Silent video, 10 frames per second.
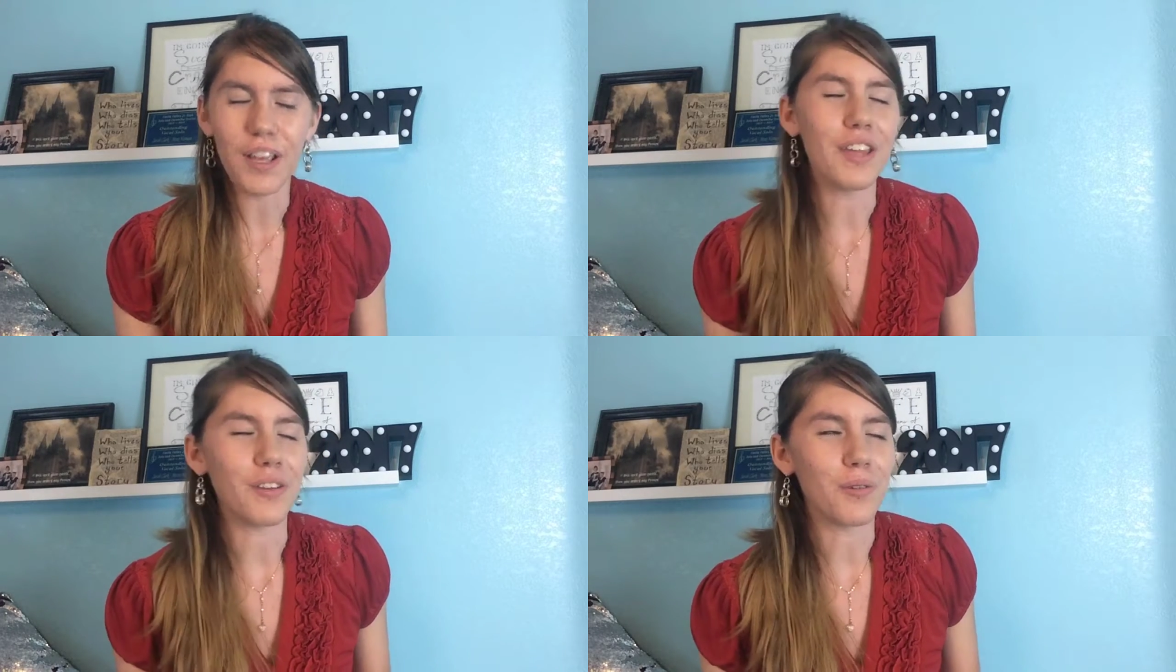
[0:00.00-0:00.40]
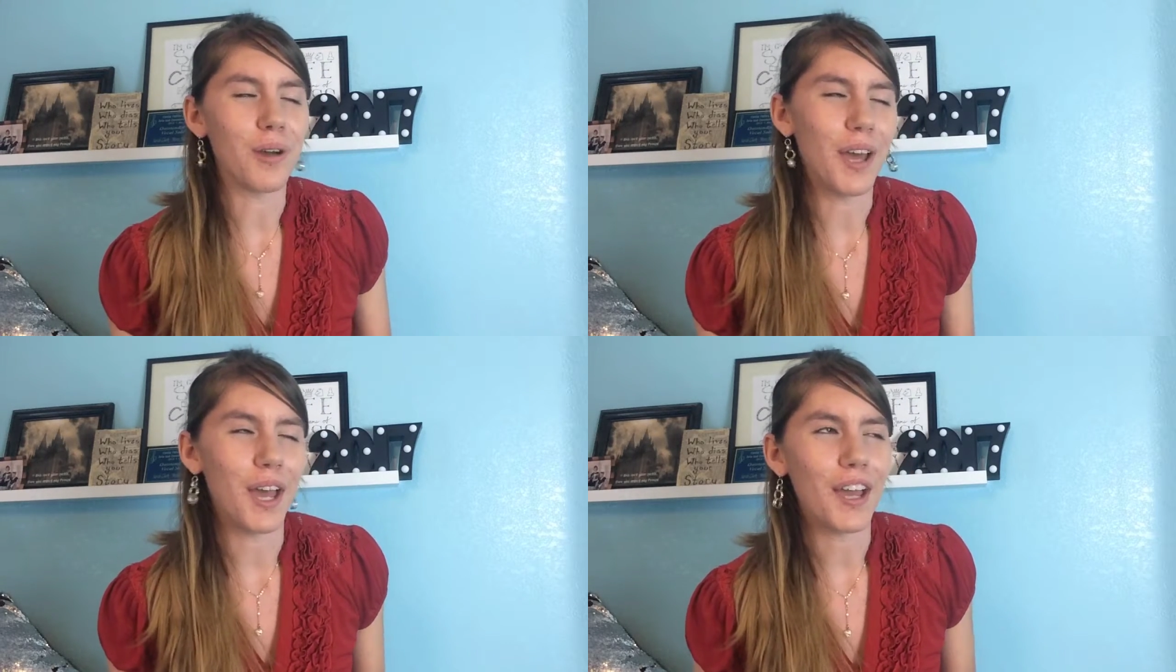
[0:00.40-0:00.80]
Either
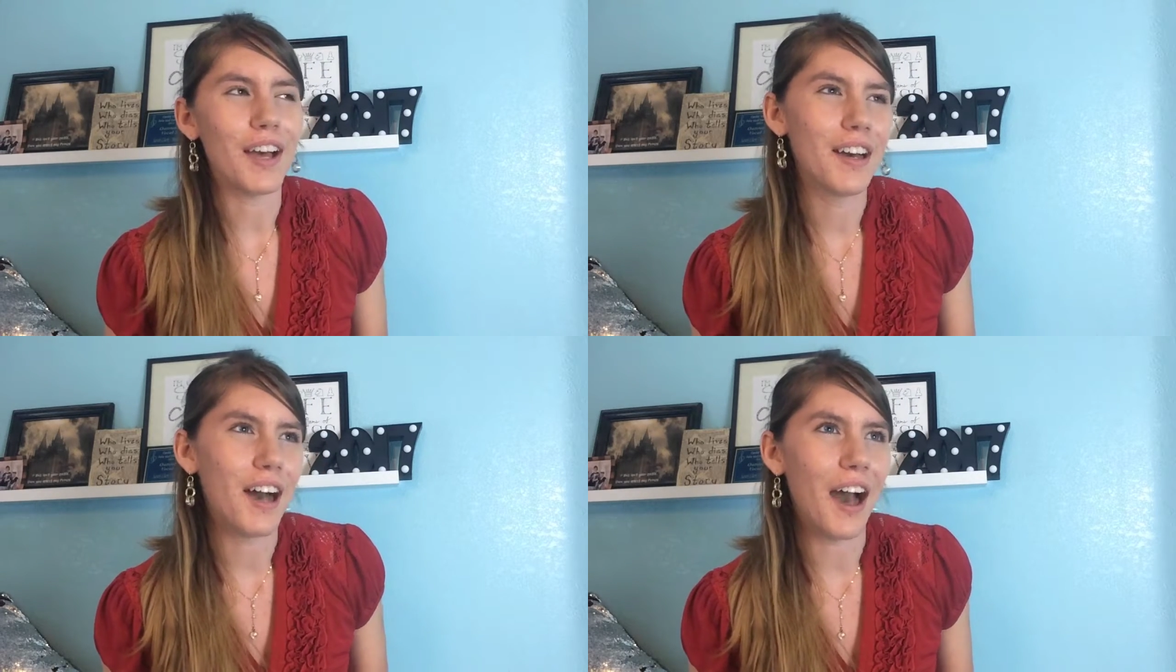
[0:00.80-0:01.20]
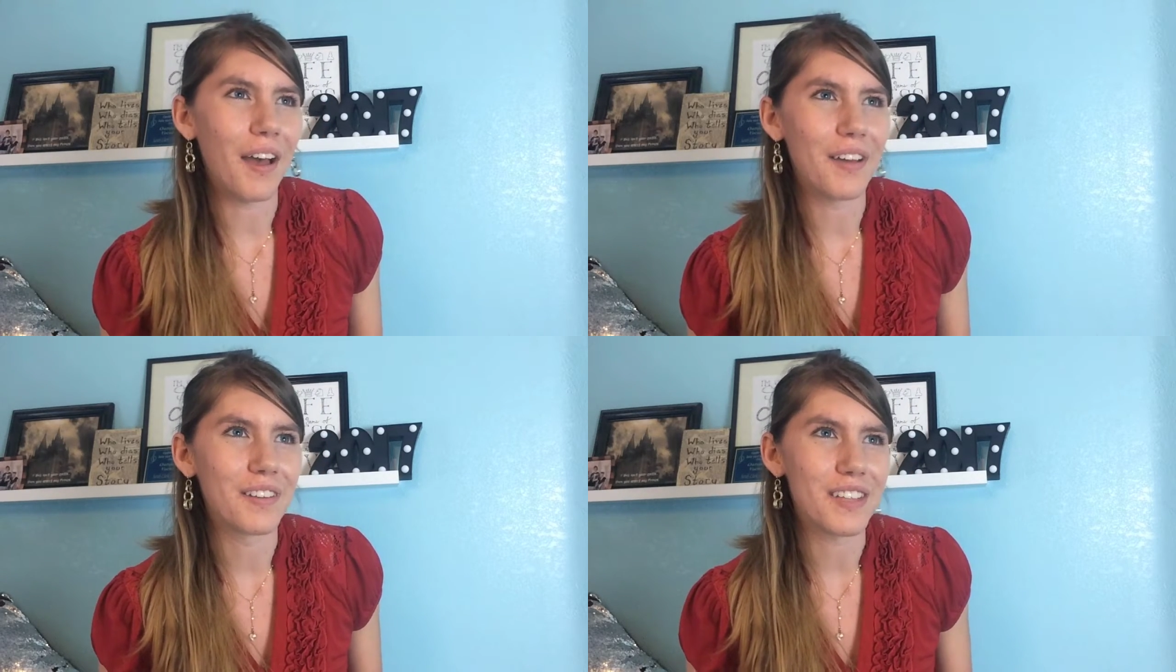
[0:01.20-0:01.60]
way,
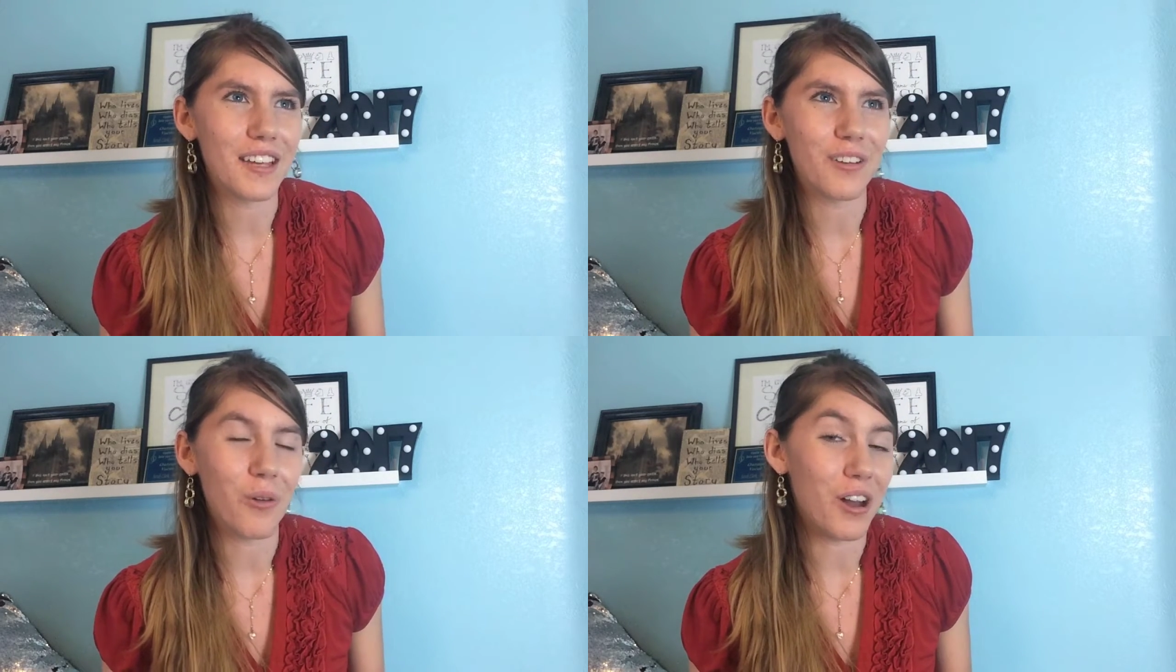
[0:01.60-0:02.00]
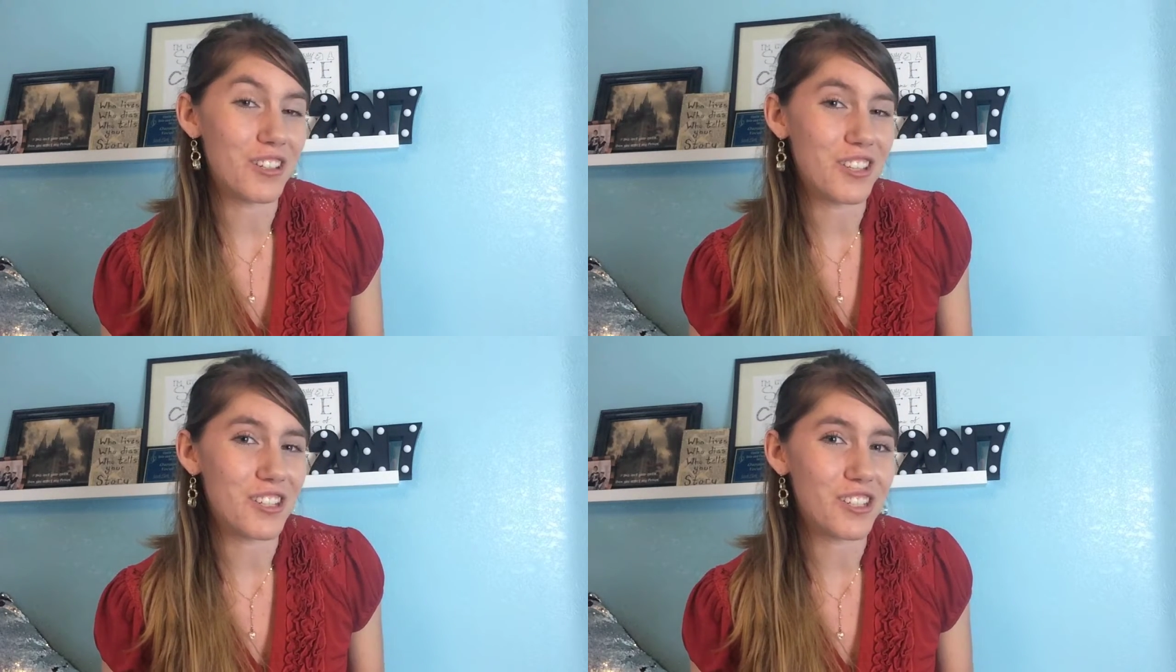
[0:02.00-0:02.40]
I tend to
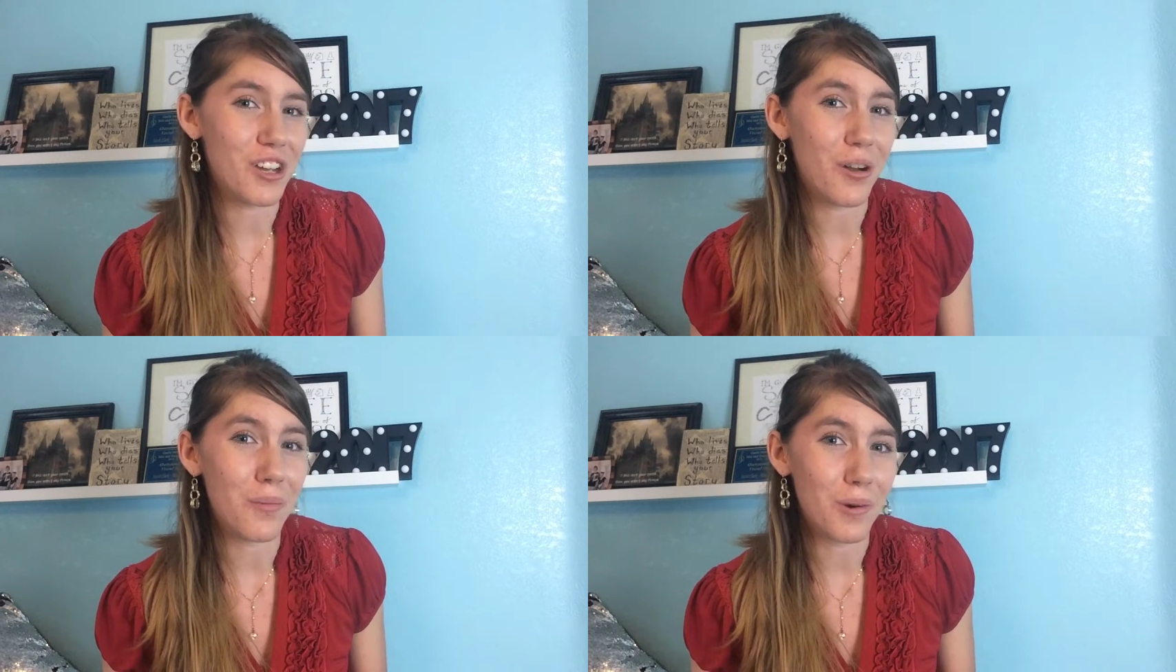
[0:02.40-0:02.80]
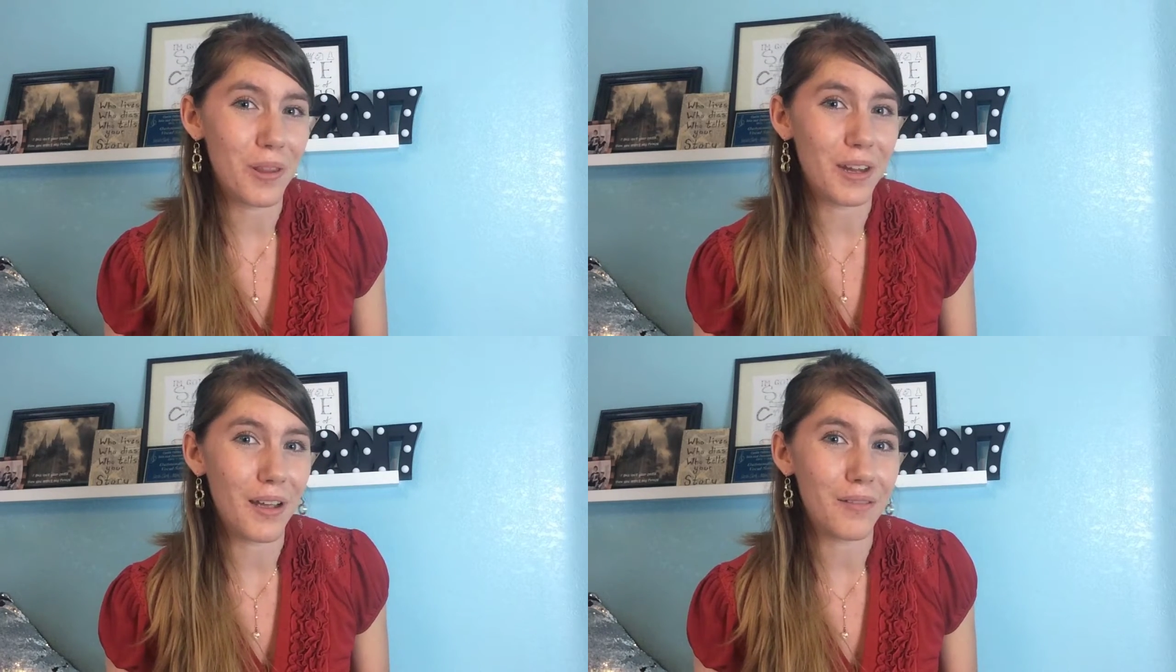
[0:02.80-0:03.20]
watch this show
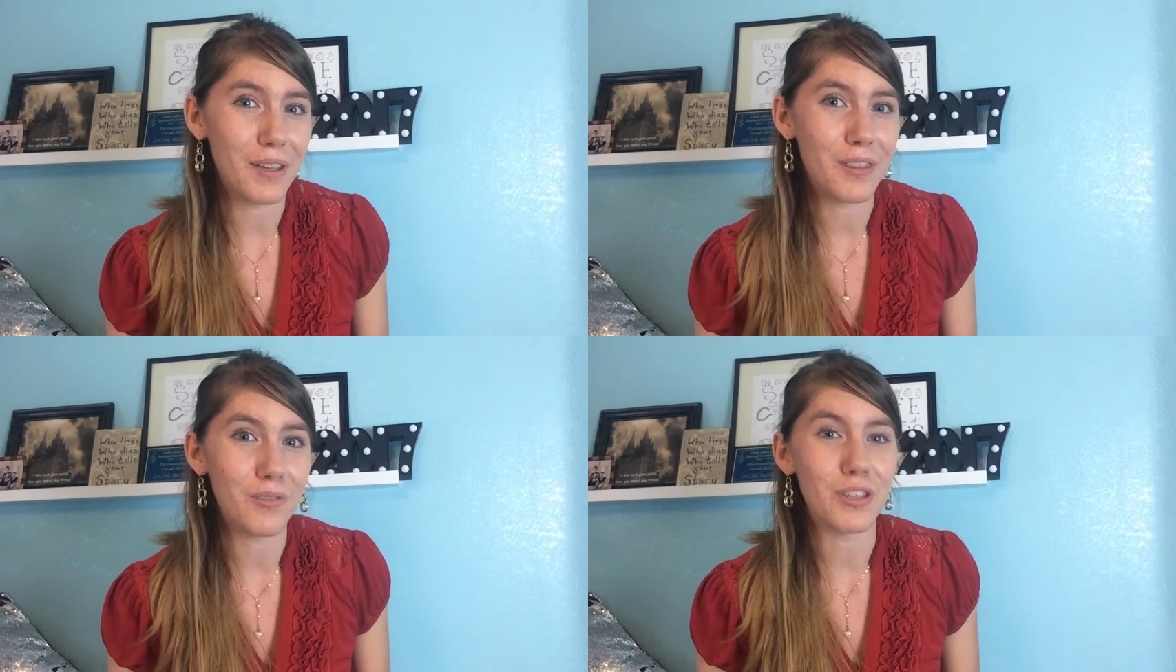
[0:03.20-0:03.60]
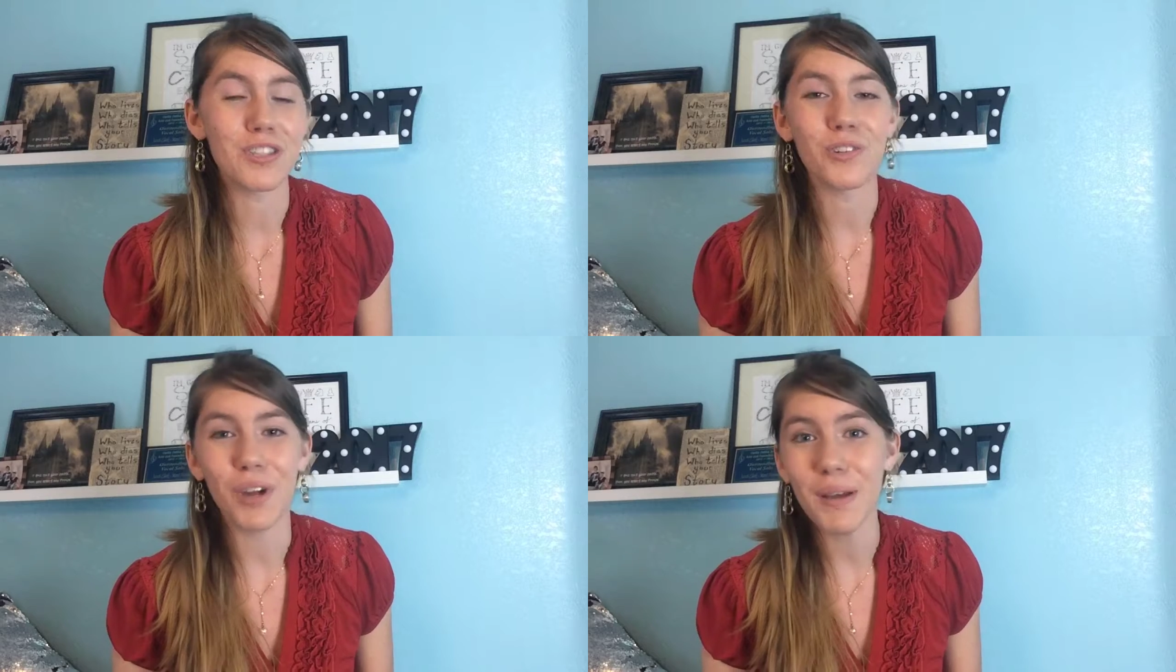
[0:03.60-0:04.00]
more than I read through the
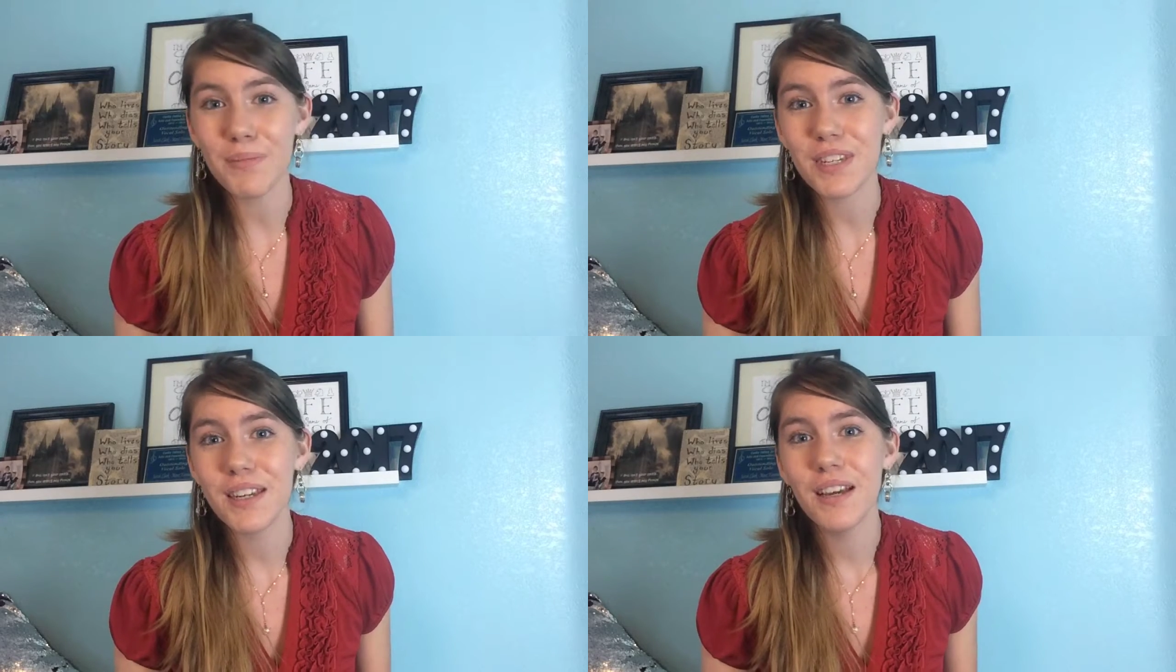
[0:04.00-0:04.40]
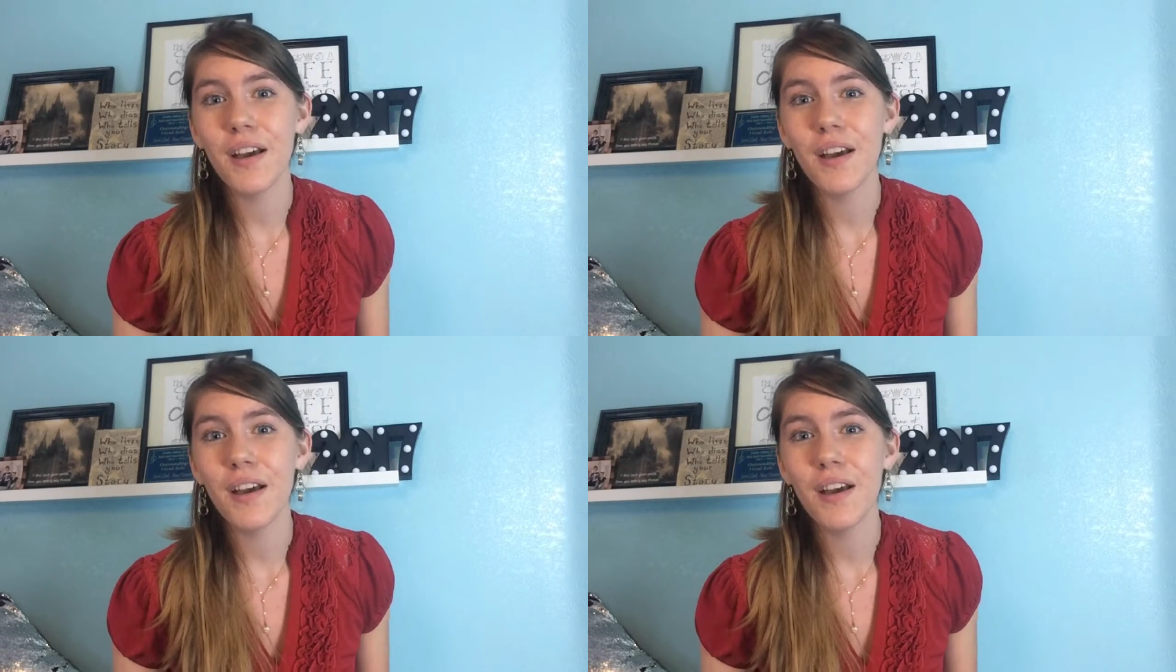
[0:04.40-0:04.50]
script.